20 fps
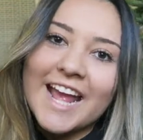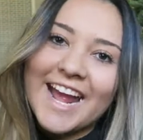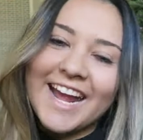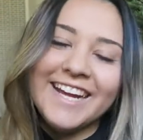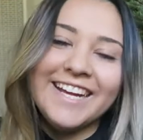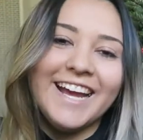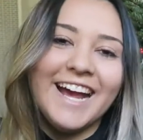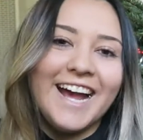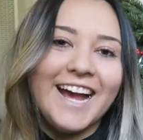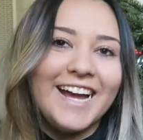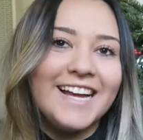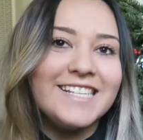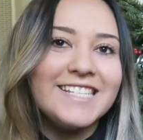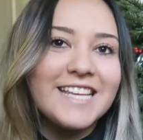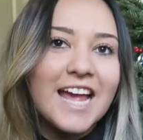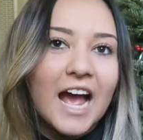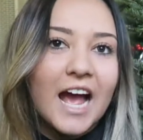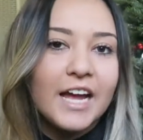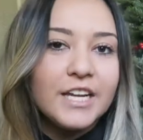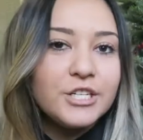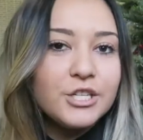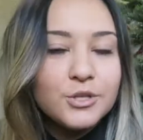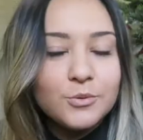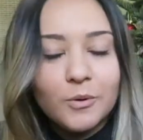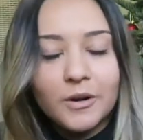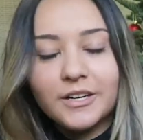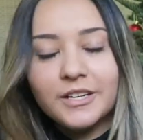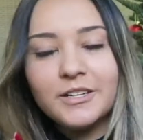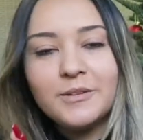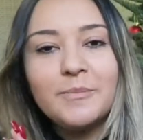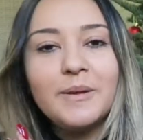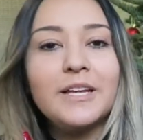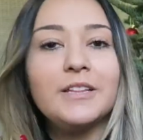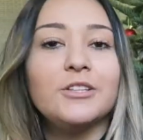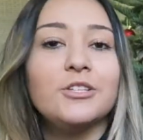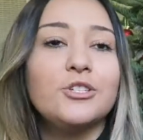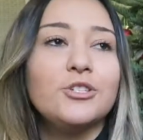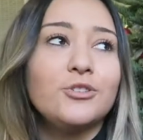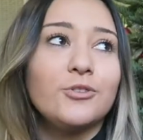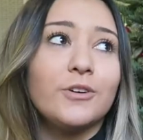Hey guys, I just wanted to make
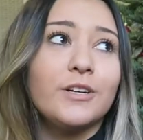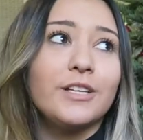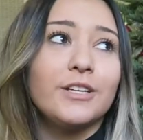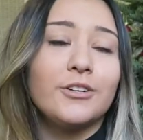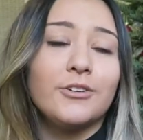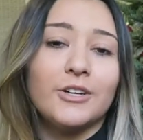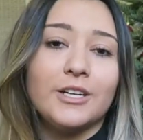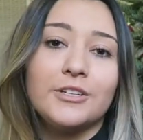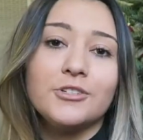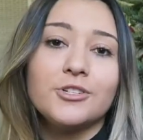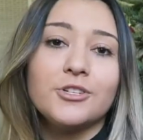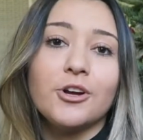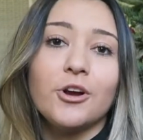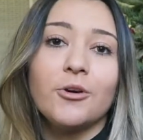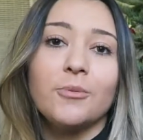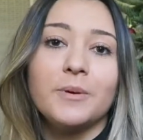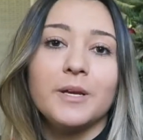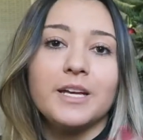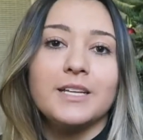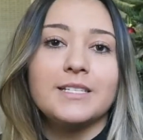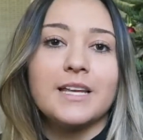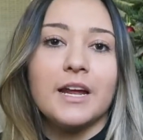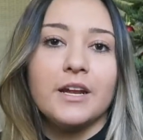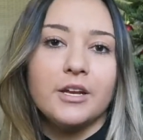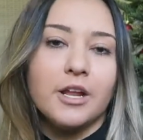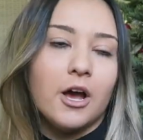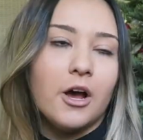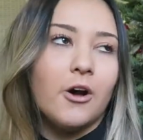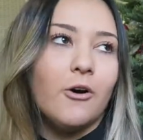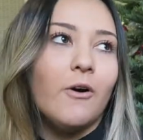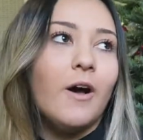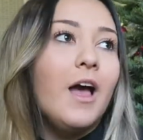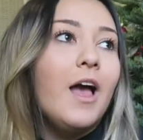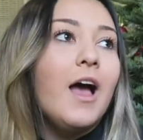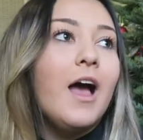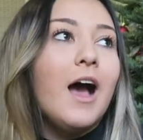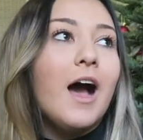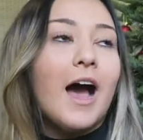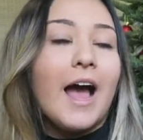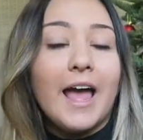this short little intro because I know
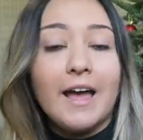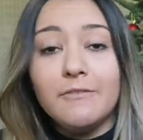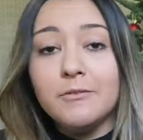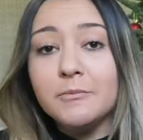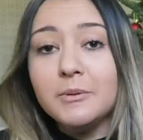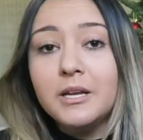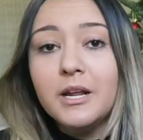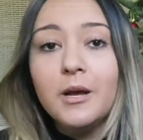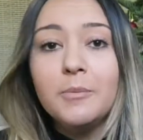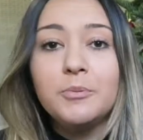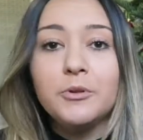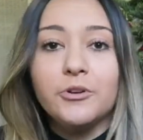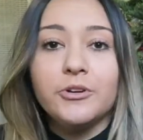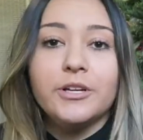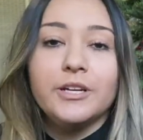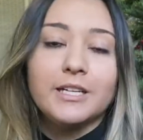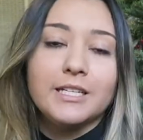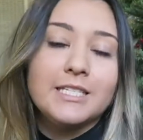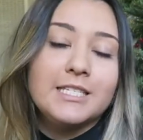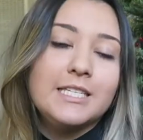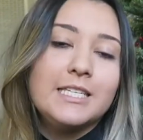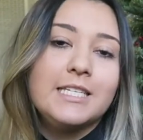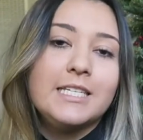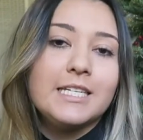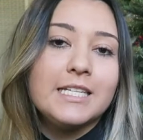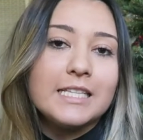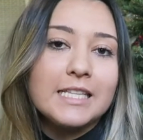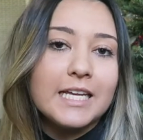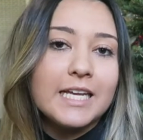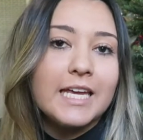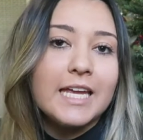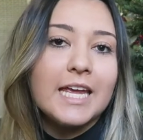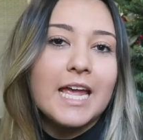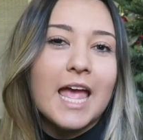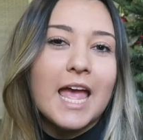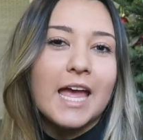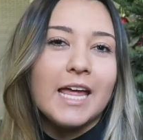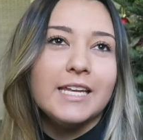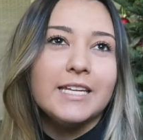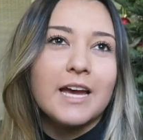I haven't been uploading consistently
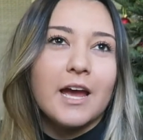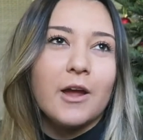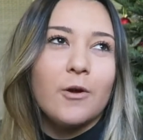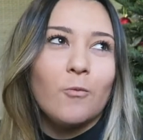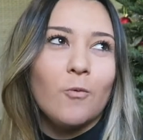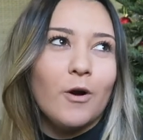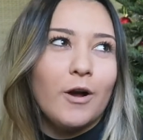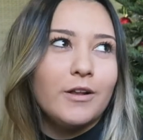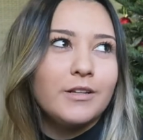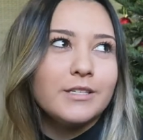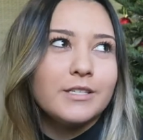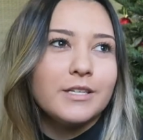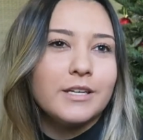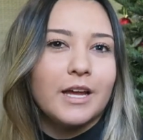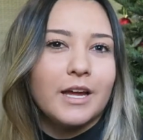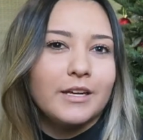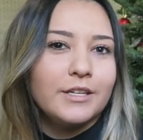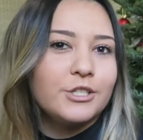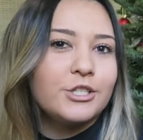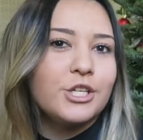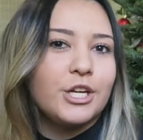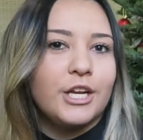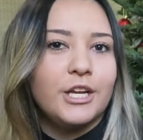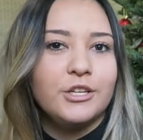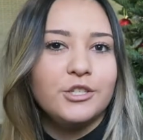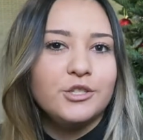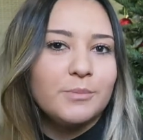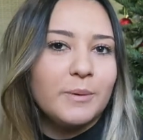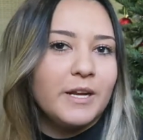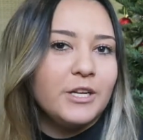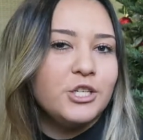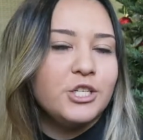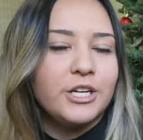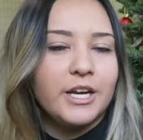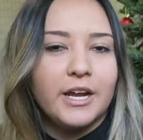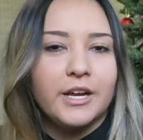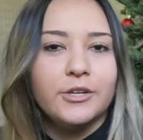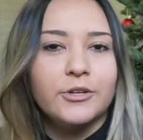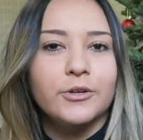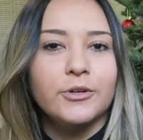and I want to kind of change my
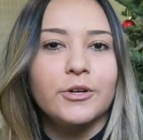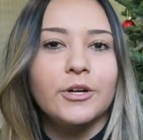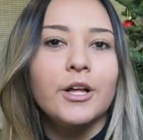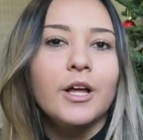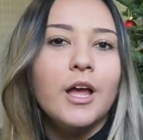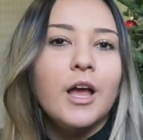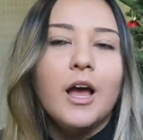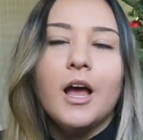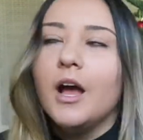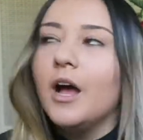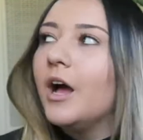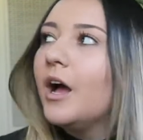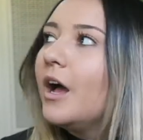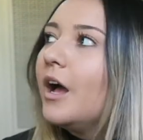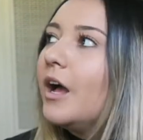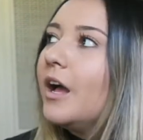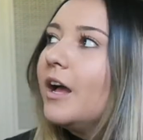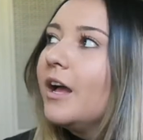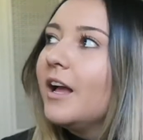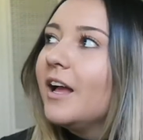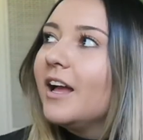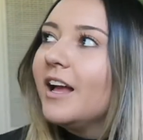channel. I want to apologize.